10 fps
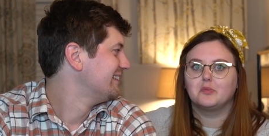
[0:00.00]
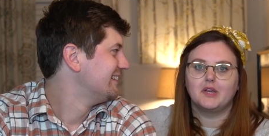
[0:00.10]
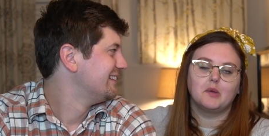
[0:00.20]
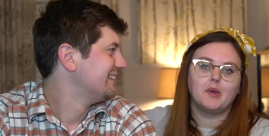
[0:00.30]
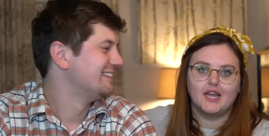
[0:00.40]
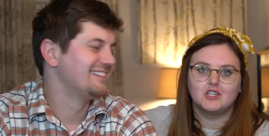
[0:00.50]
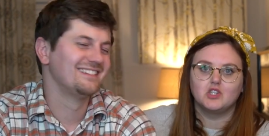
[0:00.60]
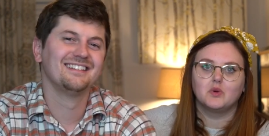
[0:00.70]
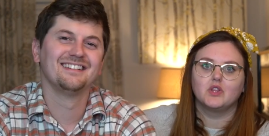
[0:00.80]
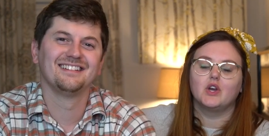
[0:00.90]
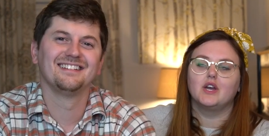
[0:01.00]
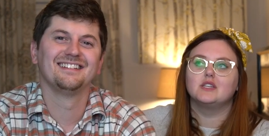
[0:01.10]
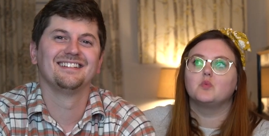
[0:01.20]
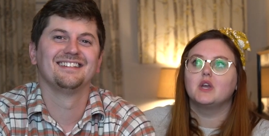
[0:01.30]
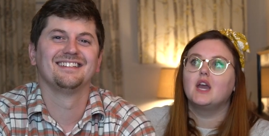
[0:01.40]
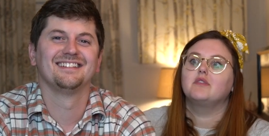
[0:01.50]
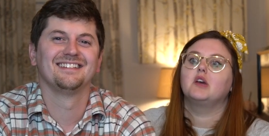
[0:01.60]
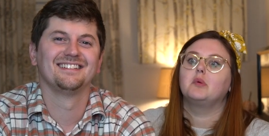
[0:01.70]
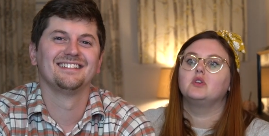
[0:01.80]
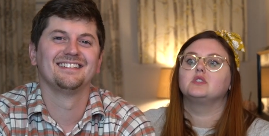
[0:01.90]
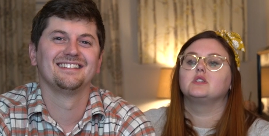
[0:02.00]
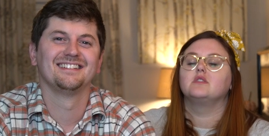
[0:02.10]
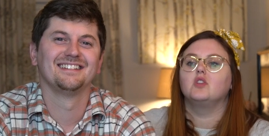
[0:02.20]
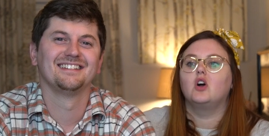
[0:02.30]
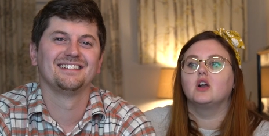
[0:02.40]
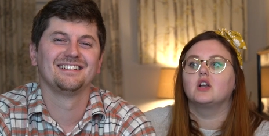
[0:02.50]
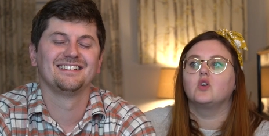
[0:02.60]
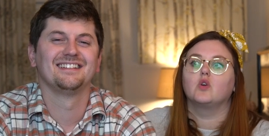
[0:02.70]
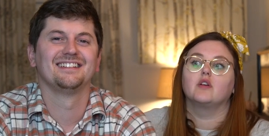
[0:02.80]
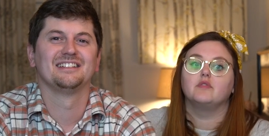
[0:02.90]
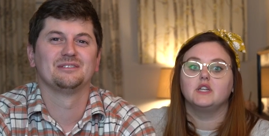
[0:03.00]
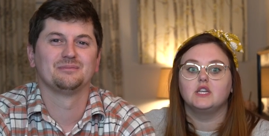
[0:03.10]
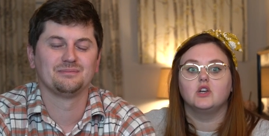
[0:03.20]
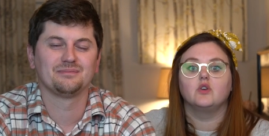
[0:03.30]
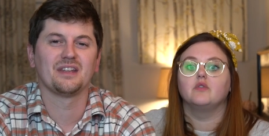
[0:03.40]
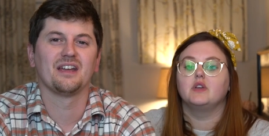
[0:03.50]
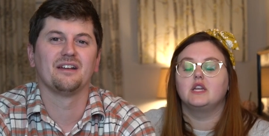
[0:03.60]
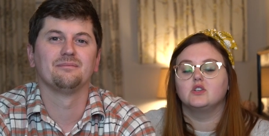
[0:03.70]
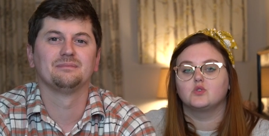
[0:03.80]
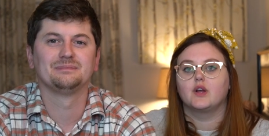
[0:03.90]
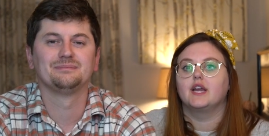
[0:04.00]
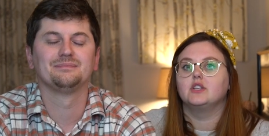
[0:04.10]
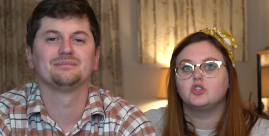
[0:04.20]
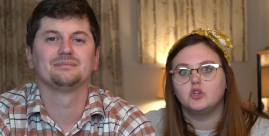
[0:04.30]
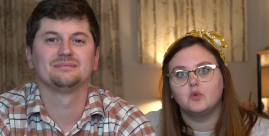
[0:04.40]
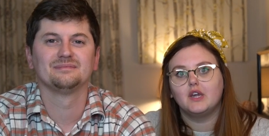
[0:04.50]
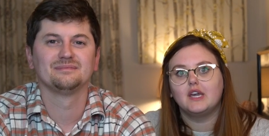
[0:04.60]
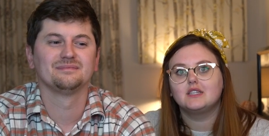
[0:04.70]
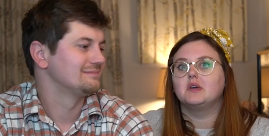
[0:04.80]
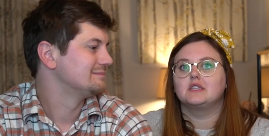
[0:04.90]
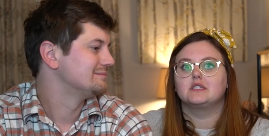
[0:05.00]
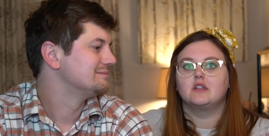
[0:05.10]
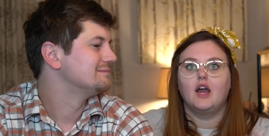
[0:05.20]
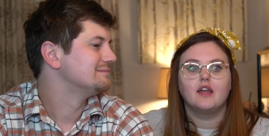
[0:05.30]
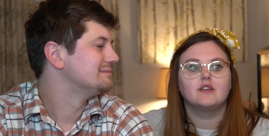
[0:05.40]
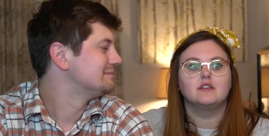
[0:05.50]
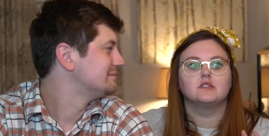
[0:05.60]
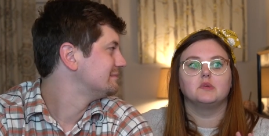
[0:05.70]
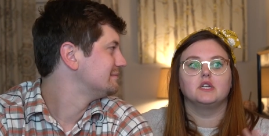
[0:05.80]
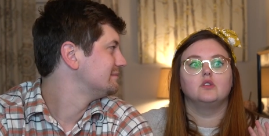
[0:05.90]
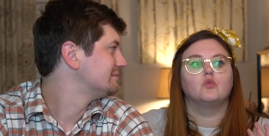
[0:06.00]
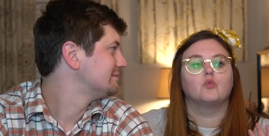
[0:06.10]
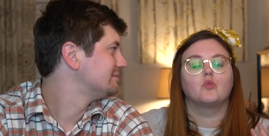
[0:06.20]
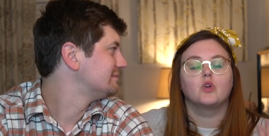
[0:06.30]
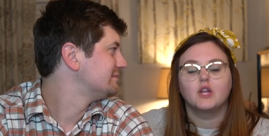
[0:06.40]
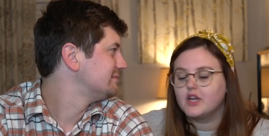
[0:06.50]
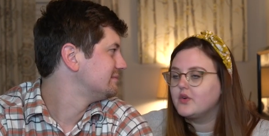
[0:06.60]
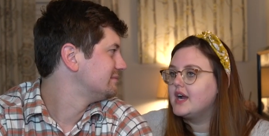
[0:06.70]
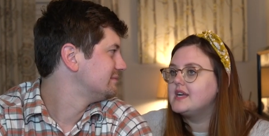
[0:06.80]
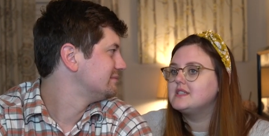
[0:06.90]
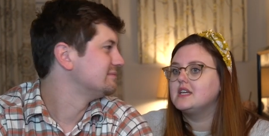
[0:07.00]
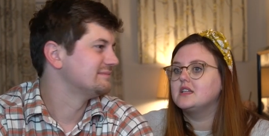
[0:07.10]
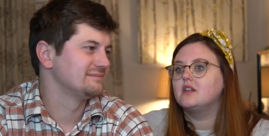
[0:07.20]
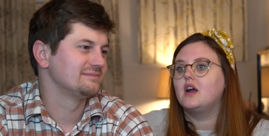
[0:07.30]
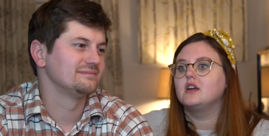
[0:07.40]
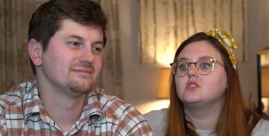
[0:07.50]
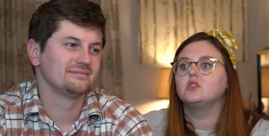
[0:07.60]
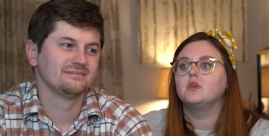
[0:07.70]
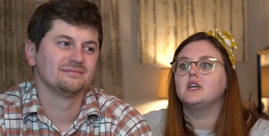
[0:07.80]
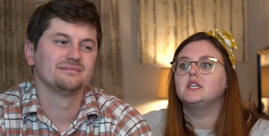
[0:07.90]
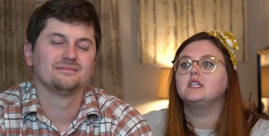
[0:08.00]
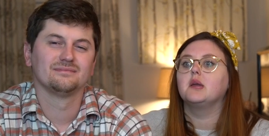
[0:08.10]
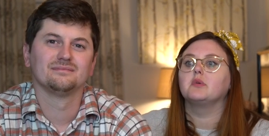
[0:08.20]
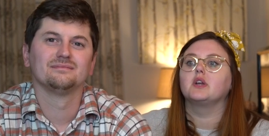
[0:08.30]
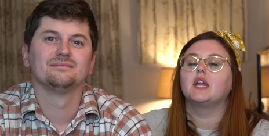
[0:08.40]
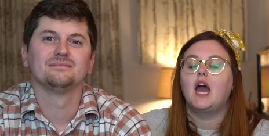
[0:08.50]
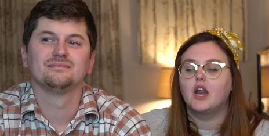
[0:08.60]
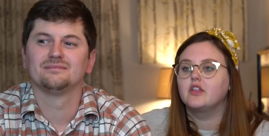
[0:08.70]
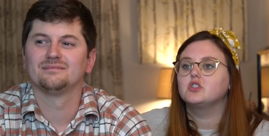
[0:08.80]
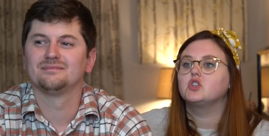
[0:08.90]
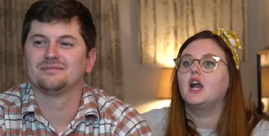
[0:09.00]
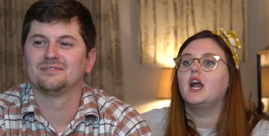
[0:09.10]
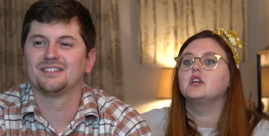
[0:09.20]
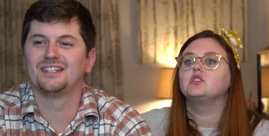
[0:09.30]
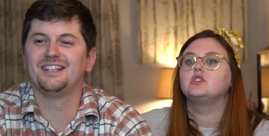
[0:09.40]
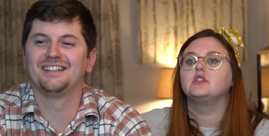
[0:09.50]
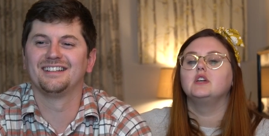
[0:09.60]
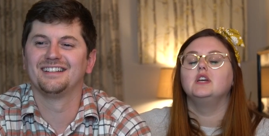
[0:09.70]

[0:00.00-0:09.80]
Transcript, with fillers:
Speaker 1: for being patient with us. We have not posted a vlog or a video of yeah. any sort in two weeks because life has been really crazy the last two weeks. Kipper, get out of the trash.